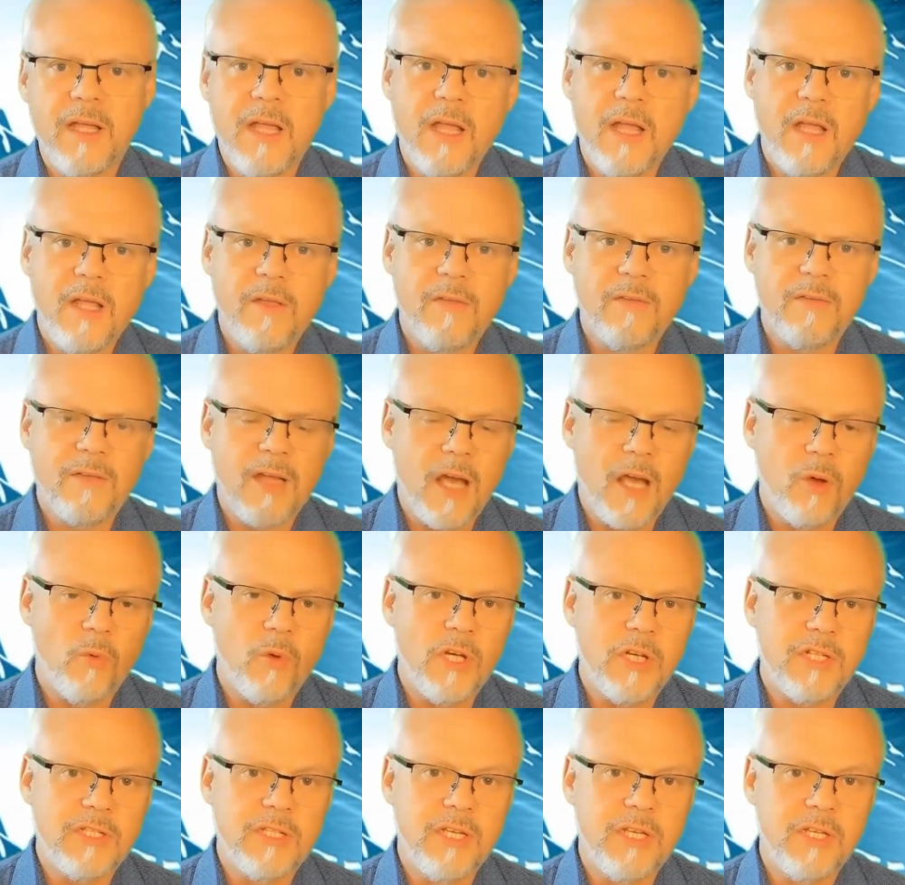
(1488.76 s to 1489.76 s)
The Sahel
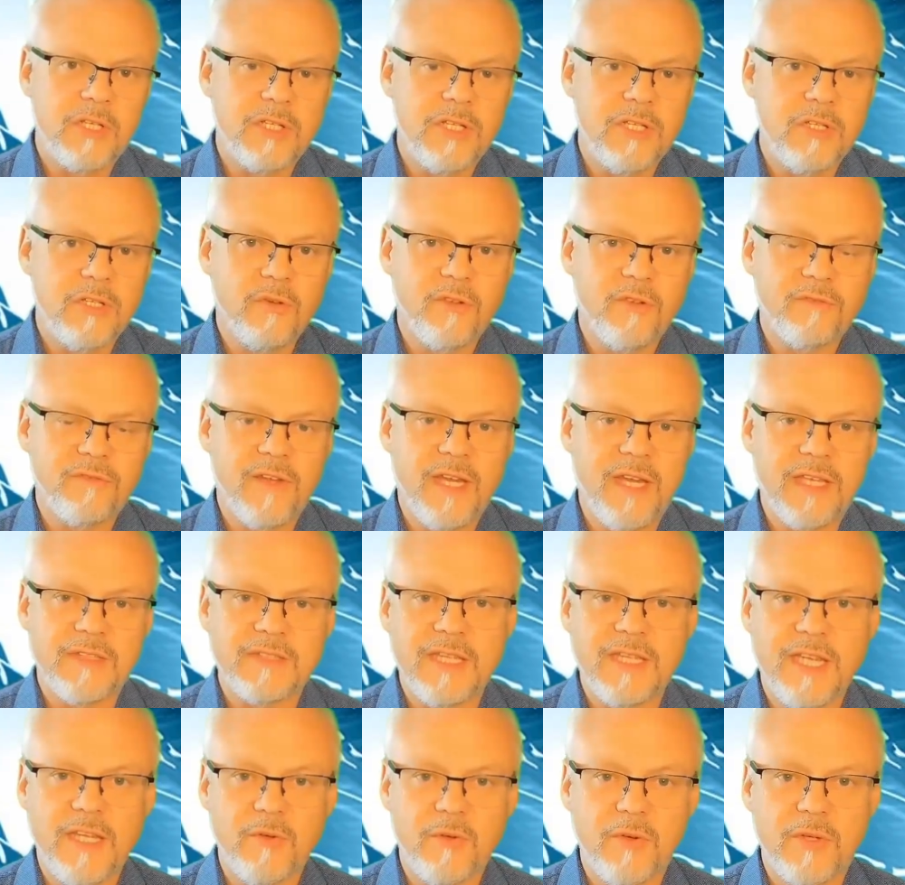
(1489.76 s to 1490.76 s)
region continues to face
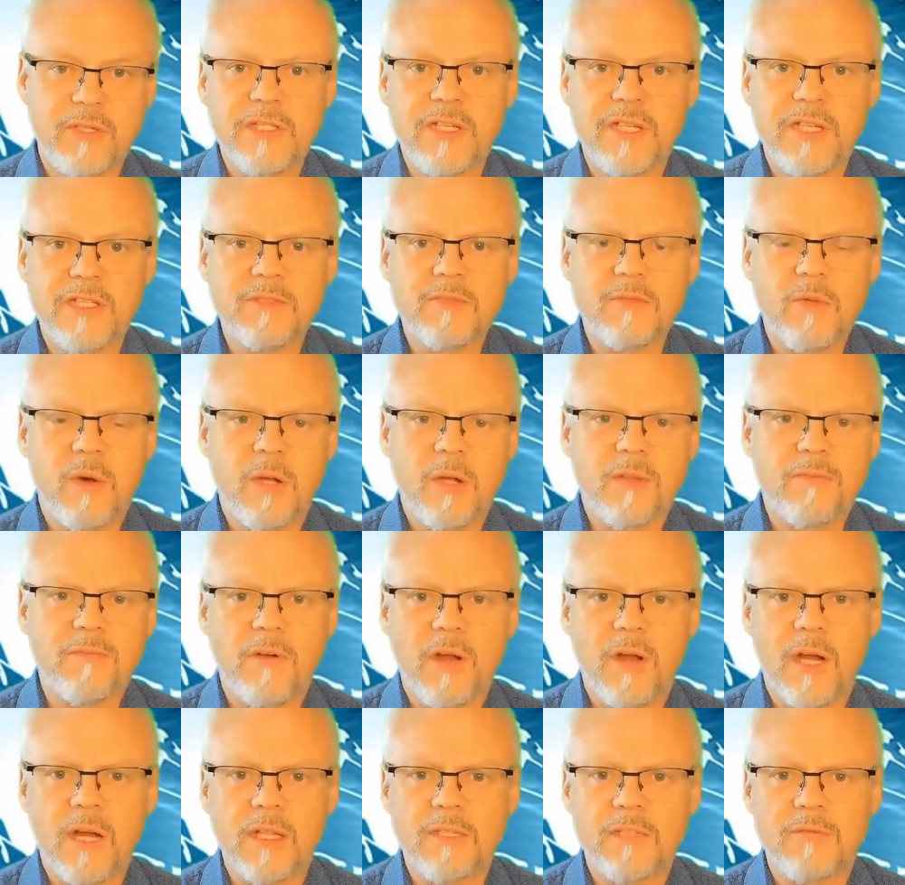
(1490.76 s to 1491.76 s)
an increase in extremist
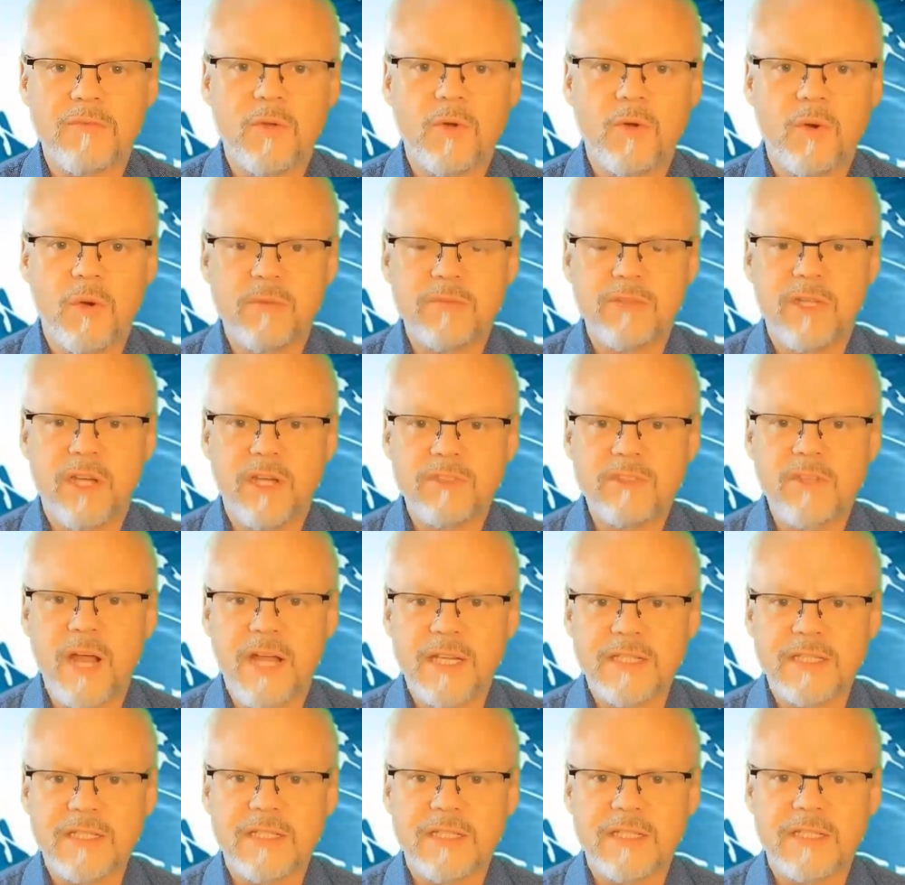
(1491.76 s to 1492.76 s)
violence from groups such as
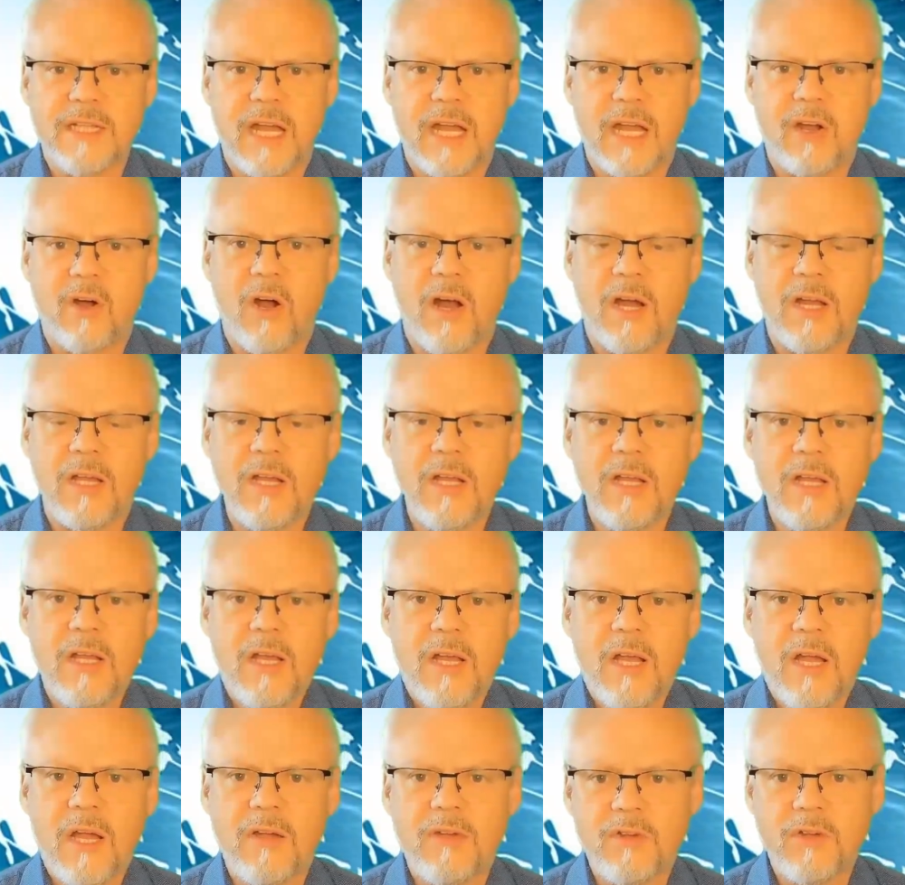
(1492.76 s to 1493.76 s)
ISIS and Al-Qaeda
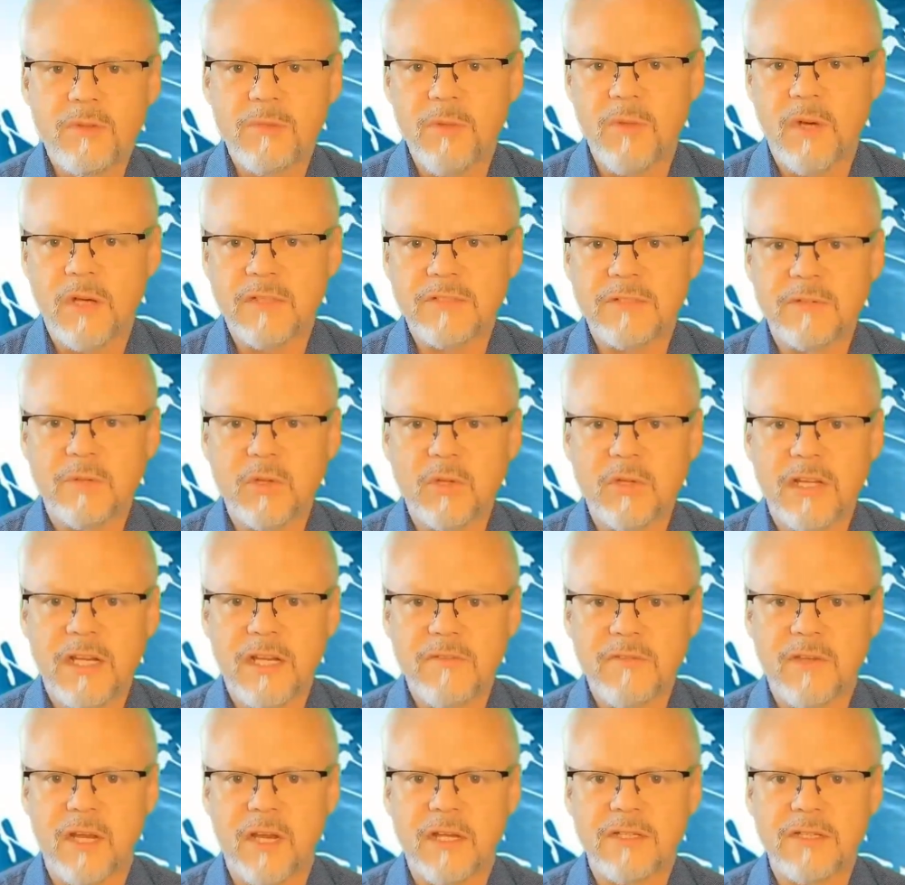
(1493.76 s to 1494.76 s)
across parts of
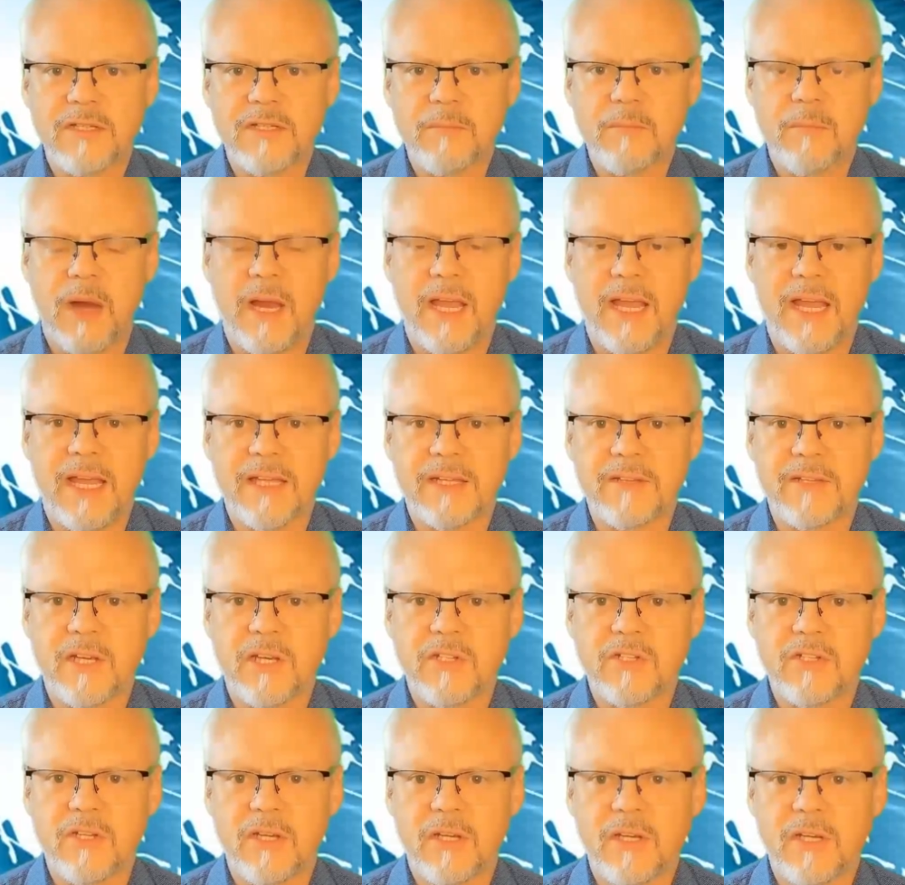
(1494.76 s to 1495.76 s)
Burkina Faso, Mali, and
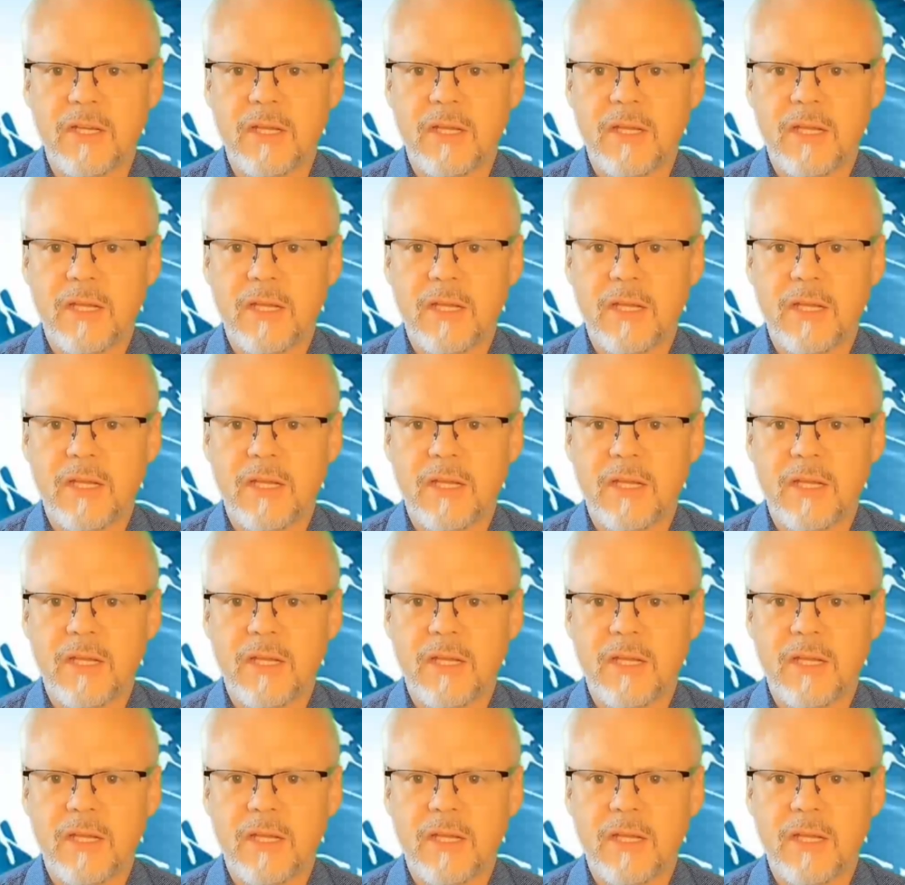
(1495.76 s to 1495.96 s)
Niger.